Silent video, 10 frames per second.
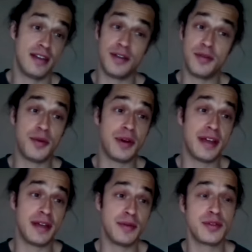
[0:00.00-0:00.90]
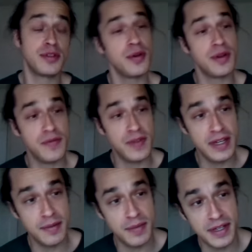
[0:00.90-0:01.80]
well, it was so
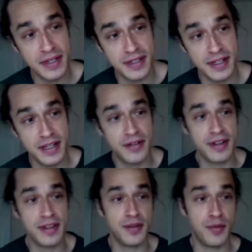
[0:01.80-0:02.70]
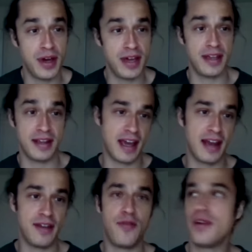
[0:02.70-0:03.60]
convenient because literally the way in
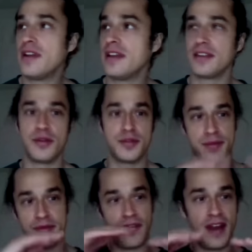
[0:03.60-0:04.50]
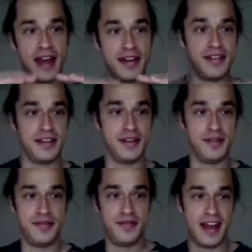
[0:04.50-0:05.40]
California it goes from flat to hill,
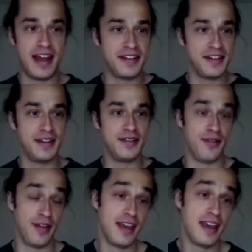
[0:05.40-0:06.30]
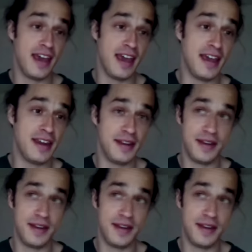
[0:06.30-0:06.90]
flat to hill, and